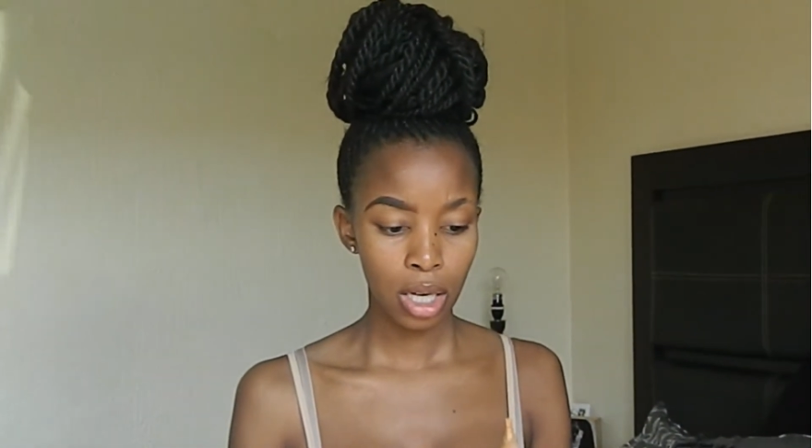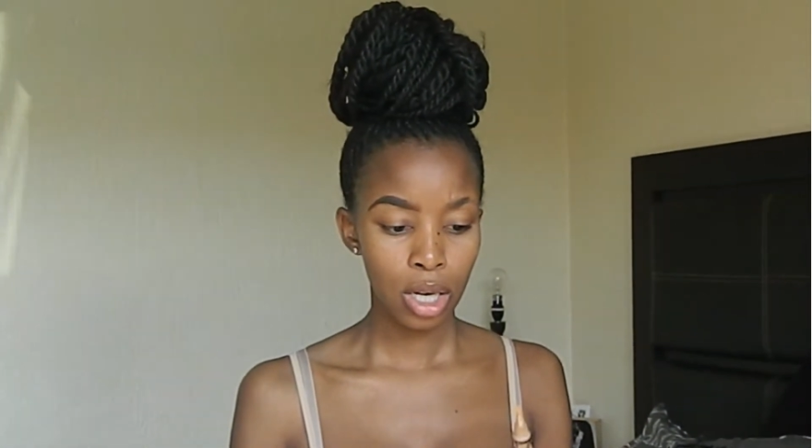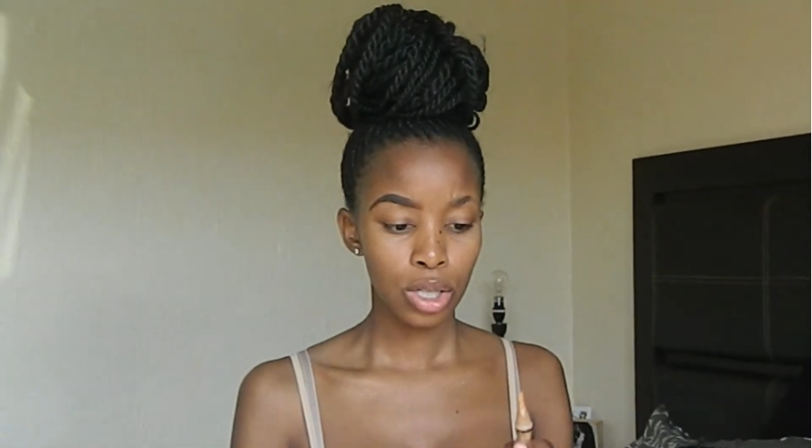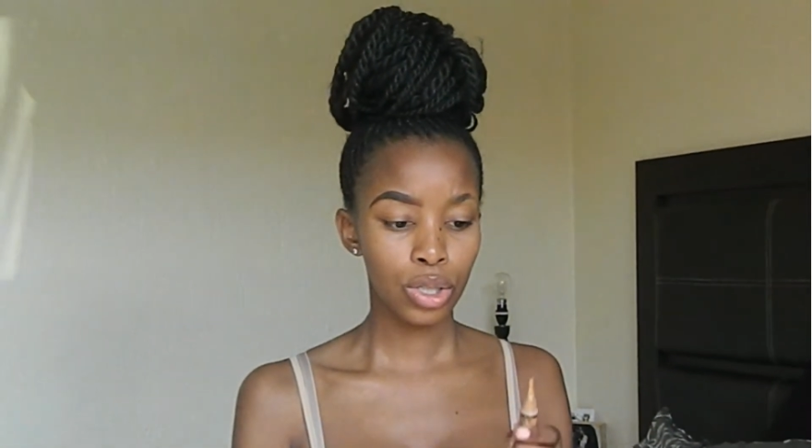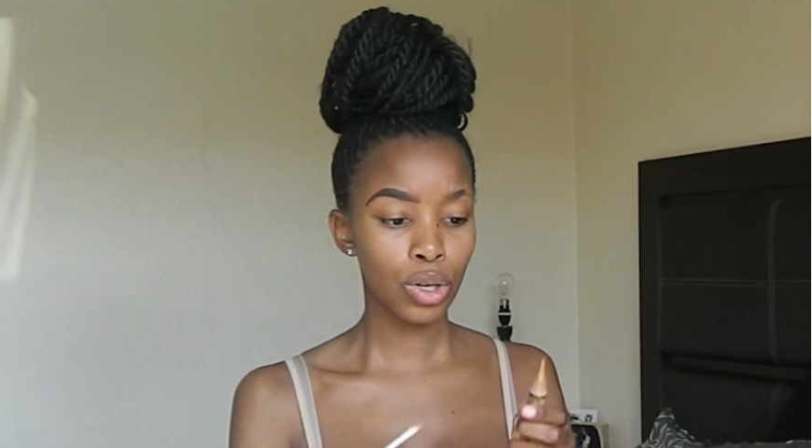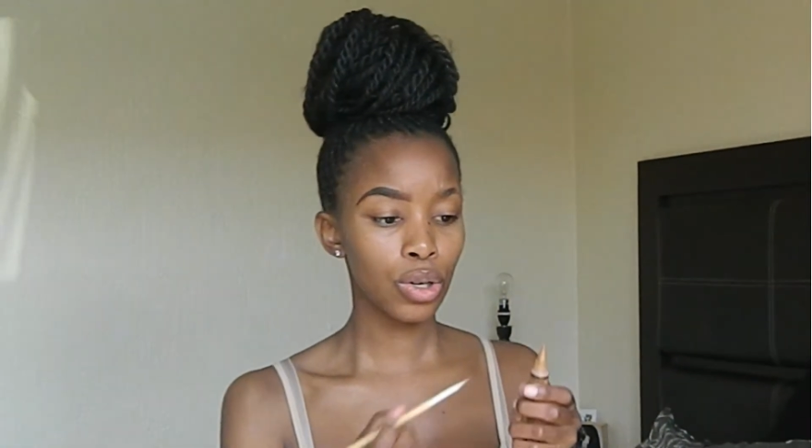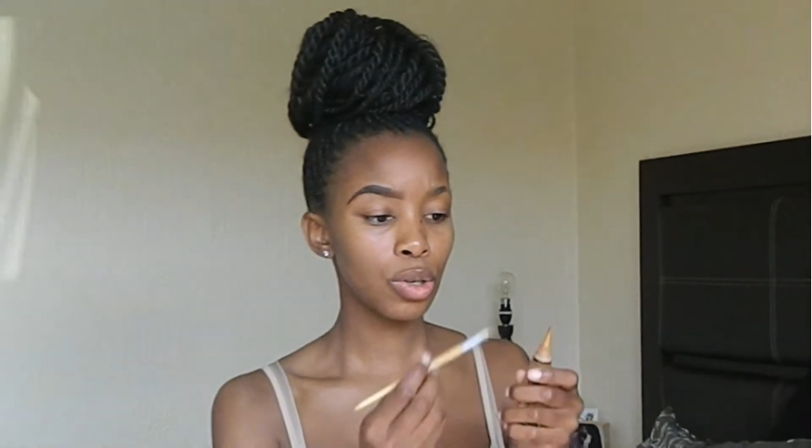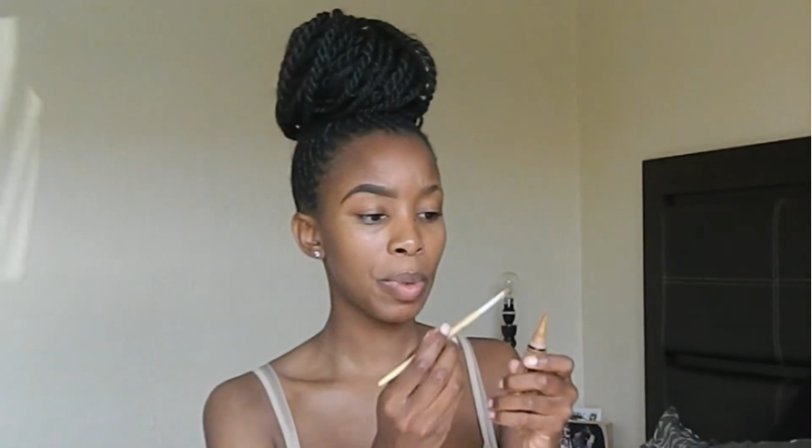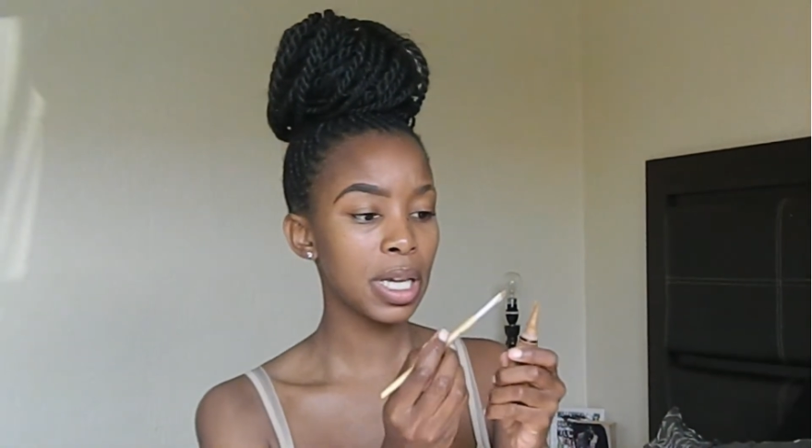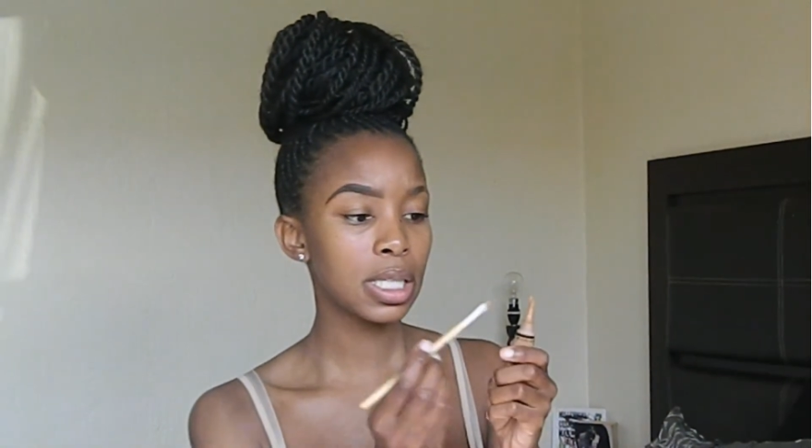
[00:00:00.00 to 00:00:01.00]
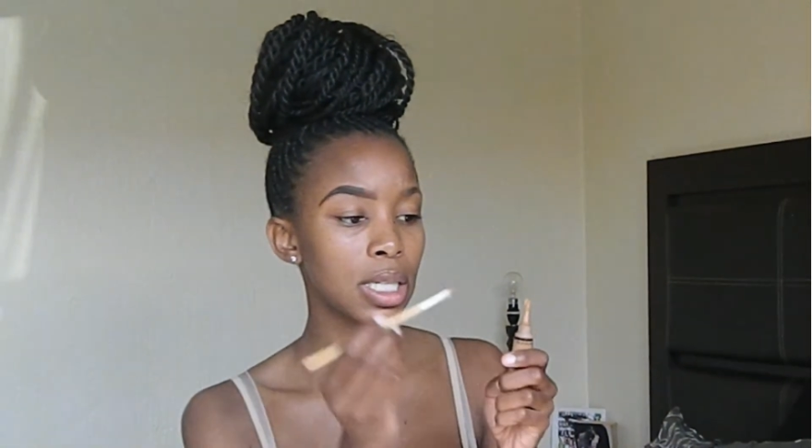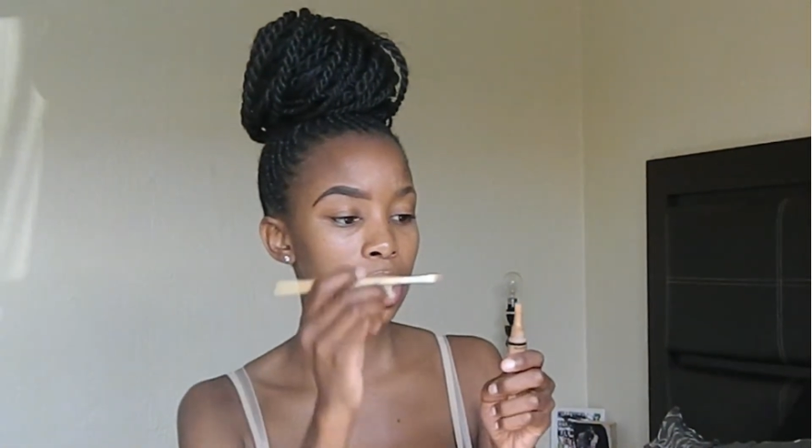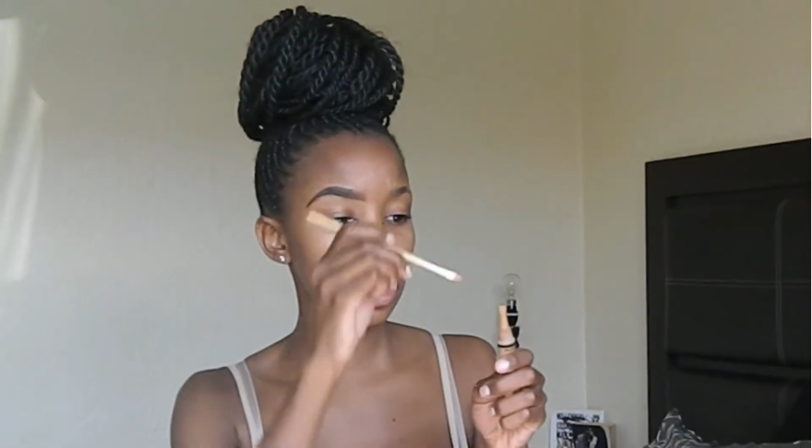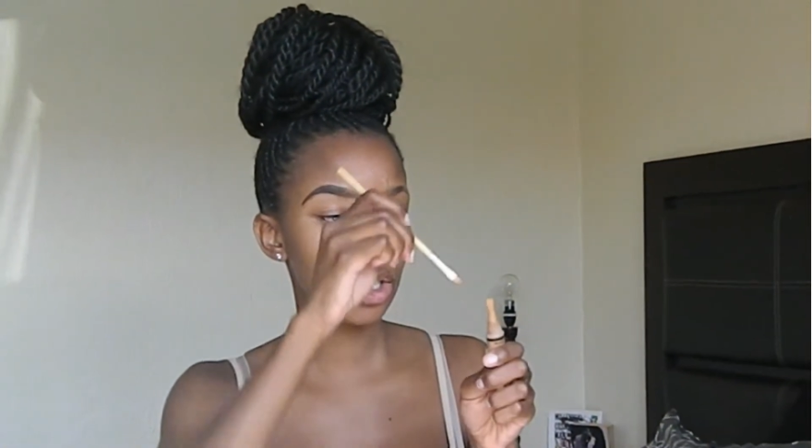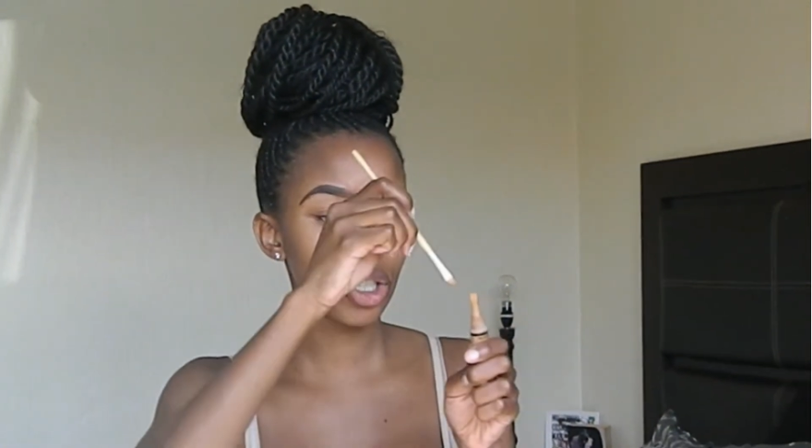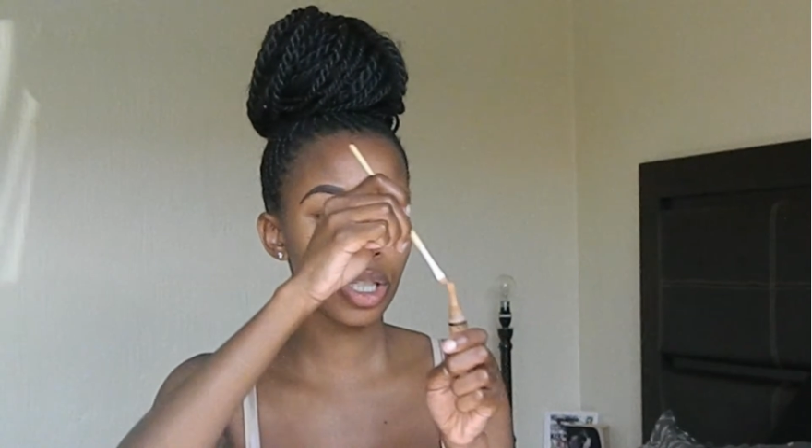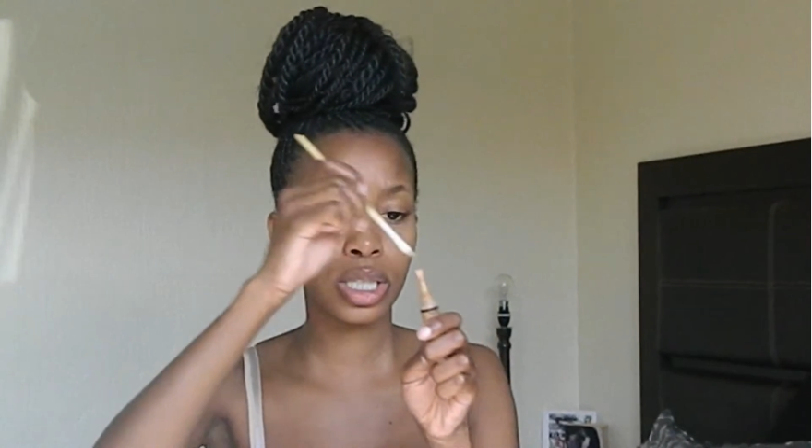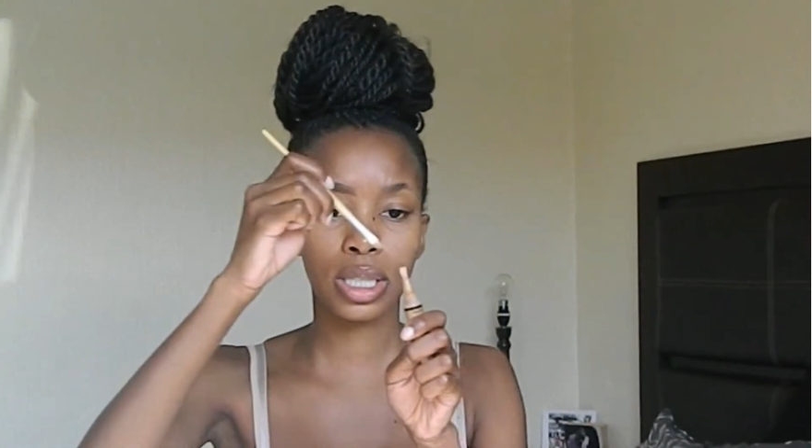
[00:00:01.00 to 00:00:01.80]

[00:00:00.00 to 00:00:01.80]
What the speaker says: So you basically just